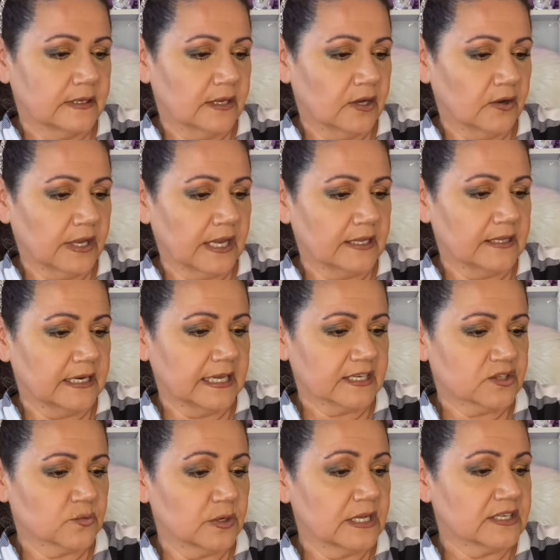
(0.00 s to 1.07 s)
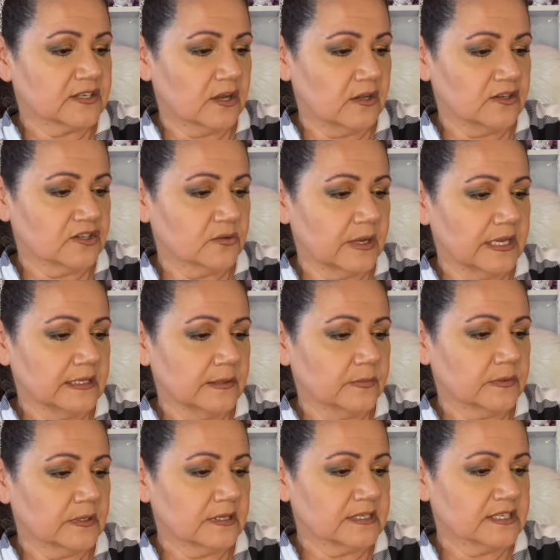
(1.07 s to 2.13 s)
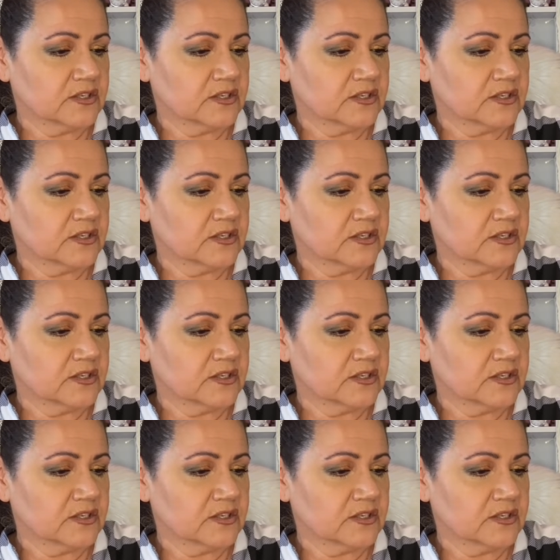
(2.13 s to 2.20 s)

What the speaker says: Okay, the next one is also a lip gloss.